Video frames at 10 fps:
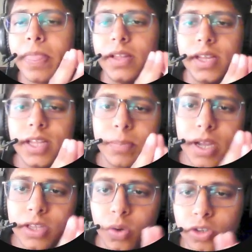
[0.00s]
The other
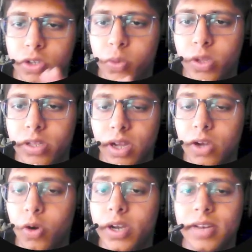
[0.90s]
path goes to the
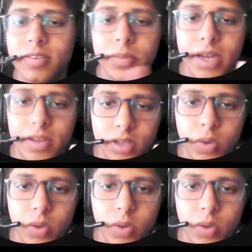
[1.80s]
content summarizer